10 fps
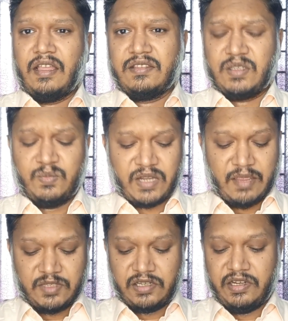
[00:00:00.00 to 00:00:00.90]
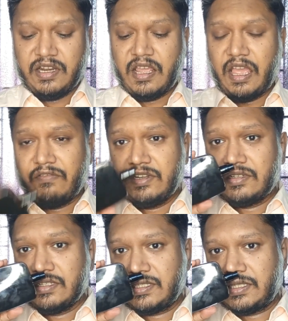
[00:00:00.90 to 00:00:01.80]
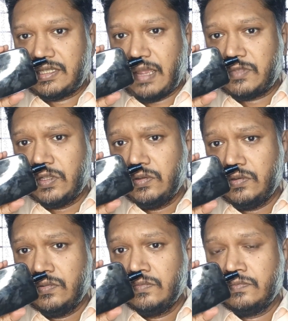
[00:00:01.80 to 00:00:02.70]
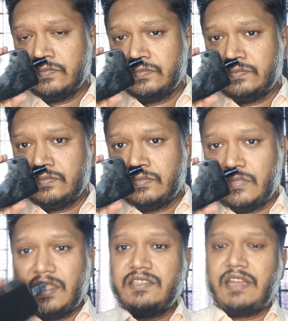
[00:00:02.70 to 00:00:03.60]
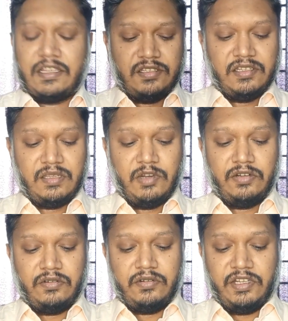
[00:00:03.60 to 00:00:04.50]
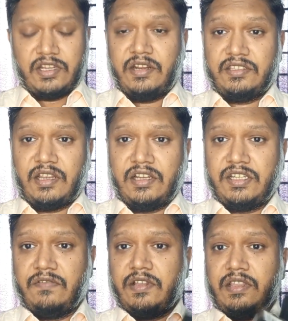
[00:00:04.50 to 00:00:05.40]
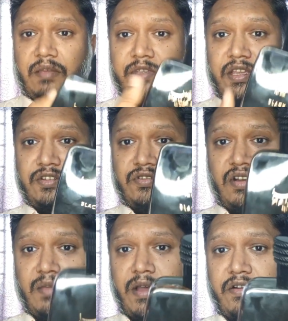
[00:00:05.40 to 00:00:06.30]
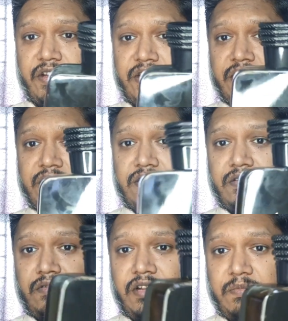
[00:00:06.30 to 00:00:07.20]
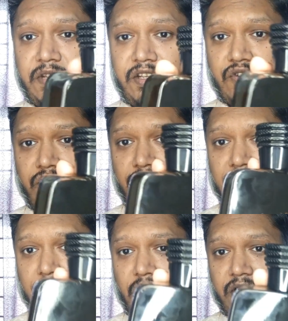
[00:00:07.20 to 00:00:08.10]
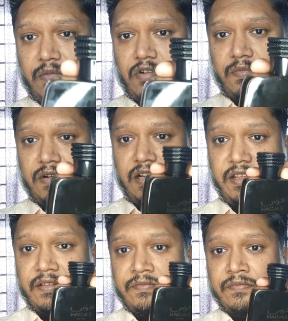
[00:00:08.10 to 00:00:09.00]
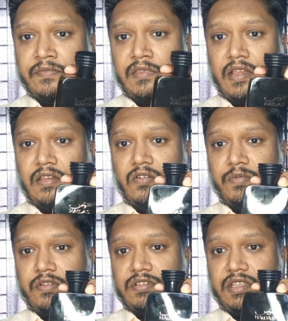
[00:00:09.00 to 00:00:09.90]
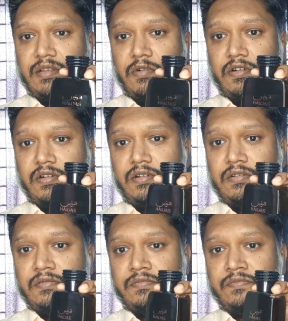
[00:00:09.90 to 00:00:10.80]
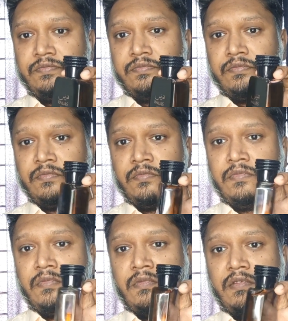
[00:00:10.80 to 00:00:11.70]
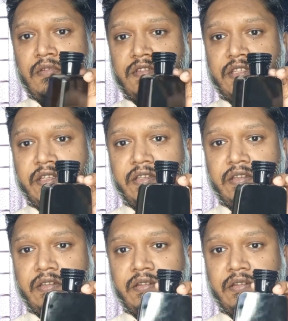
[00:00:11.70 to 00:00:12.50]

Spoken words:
and sometimes Creed Aventus Absolu. Is it actually similar to Nishane's Hacivat? I'm here to talk about it. So let me show you the bottle properly. I hope you can see the bottle. See?